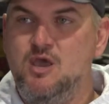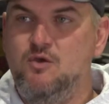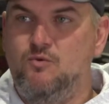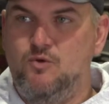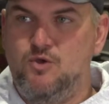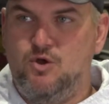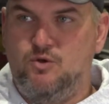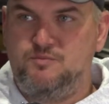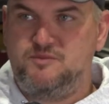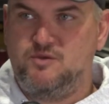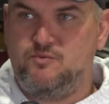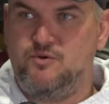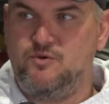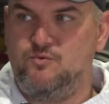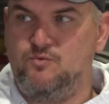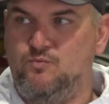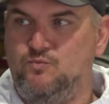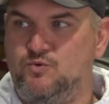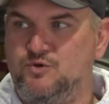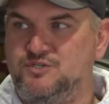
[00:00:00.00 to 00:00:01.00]
We hope that we
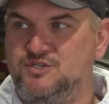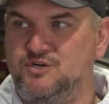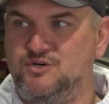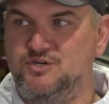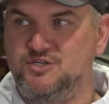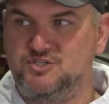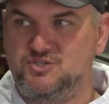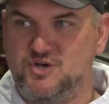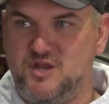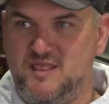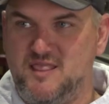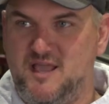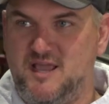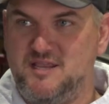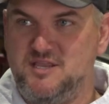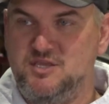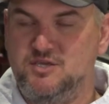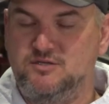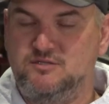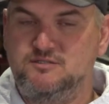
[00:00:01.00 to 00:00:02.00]
return to
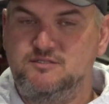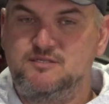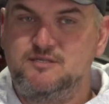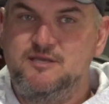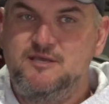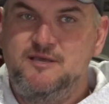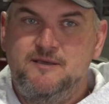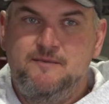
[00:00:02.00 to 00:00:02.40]
trendline yields,